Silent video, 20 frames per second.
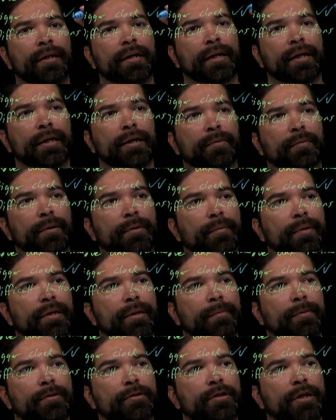and the one with the
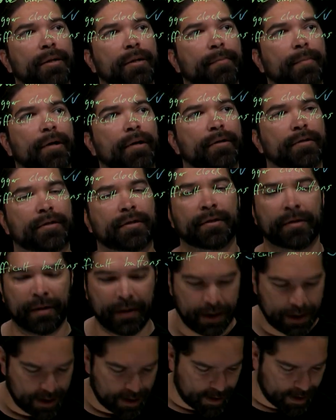most check marks
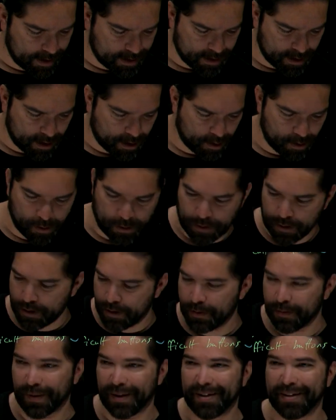gets the gold,
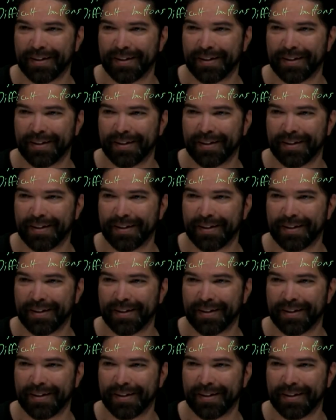right?